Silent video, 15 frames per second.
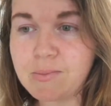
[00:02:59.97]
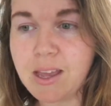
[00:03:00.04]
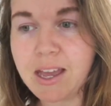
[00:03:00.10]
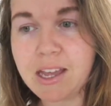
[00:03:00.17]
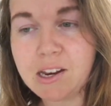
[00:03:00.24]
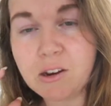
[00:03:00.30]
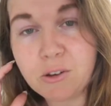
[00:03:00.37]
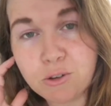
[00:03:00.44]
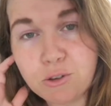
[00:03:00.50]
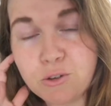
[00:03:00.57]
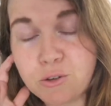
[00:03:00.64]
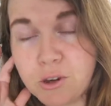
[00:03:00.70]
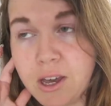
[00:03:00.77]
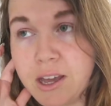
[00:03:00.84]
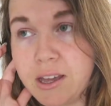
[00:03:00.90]
uh, low
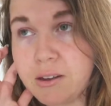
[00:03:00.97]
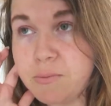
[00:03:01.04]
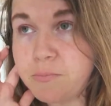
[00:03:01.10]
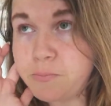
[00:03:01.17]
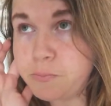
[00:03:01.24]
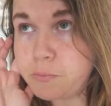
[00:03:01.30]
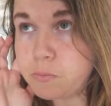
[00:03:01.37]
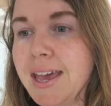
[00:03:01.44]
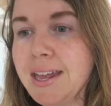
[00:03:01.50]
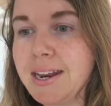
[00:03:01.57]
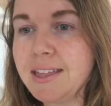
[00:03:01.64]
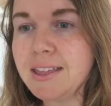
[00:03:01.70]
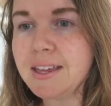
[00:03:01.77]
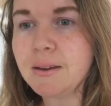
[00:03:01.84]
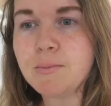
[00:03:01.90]
sugar
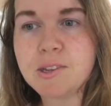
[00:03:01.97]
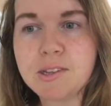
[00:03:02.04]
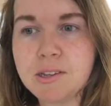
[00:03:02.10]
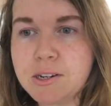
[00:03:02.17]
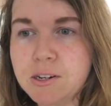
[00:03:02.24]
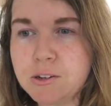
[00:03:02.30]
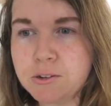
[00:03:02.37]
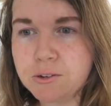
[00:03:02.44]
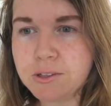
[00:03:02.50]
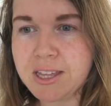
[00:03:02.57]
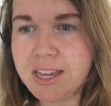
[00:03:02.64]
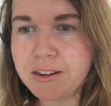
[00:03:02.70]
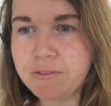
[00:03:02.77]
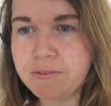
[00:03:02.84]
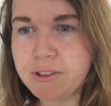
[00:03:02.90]
and I think I'm just going to do
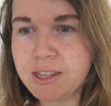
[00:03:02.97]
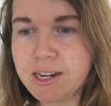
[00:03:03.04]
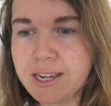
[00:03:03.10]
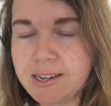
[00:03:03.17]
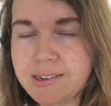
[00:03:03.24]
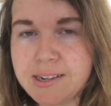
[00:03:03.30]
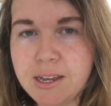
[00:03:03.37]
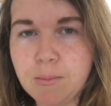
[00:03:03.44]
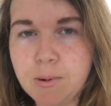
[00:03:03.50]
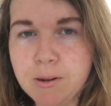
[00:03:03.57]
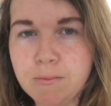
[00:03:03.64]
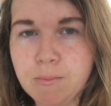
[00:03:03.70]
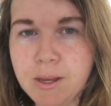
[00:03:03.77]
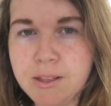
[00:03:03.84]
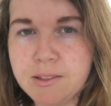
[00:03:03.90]
that for the next couple
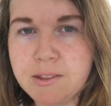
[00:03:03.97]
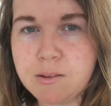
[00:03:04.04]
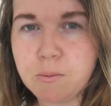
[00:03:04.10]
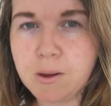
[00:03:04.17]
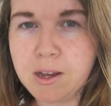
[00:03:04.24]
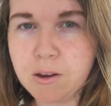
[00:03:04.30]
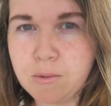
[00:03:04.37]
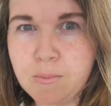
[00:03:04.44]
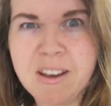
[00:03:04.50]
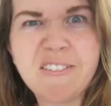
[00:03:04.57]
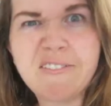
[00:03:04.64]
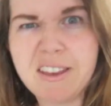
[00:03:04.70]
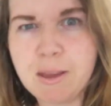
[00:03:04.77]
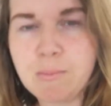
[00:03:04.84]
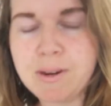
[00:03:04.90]
of months while
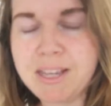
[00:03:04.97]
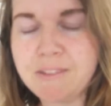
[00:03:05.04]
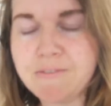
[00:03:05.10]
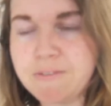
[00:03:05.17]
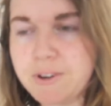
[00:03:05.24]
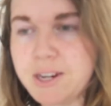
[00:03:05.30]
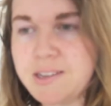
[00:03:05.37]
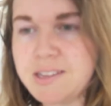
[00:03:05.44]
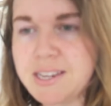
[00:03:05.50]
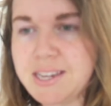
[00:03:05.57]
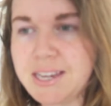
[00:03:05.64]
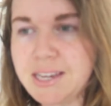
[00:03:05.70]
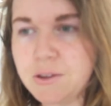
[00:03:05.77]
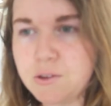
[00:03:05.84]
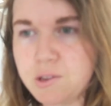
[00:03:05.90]
my family and friends are here.